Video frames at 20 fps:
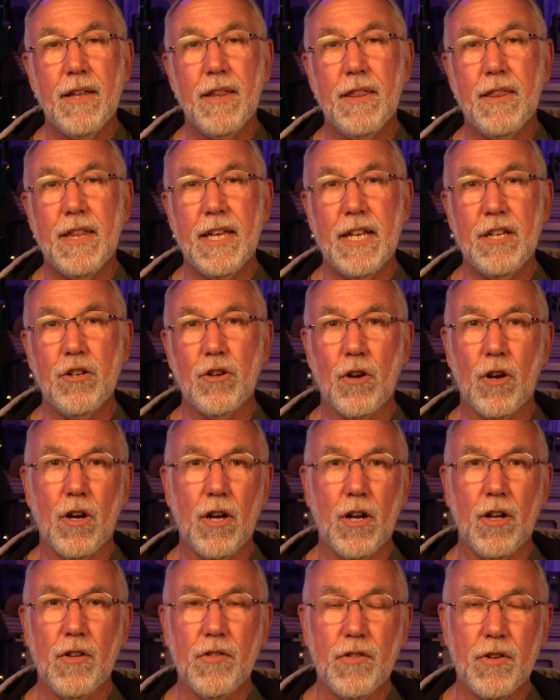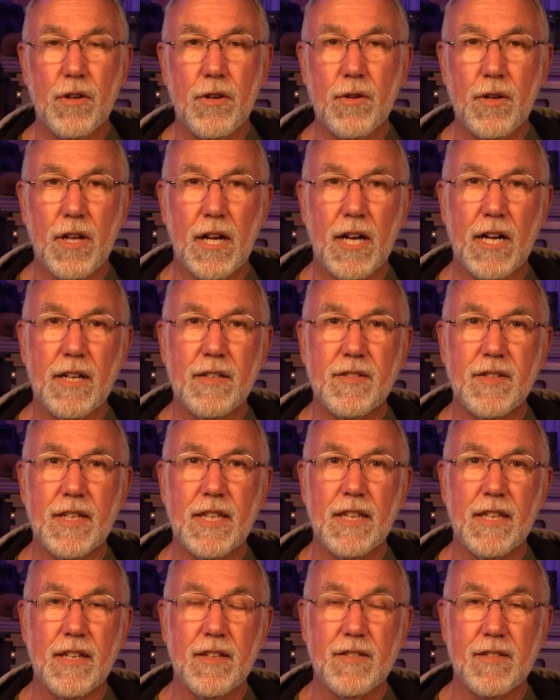then you're also
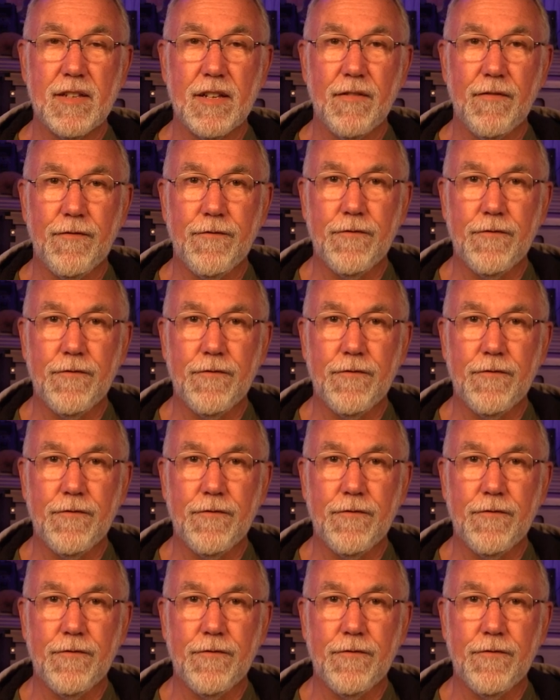causing this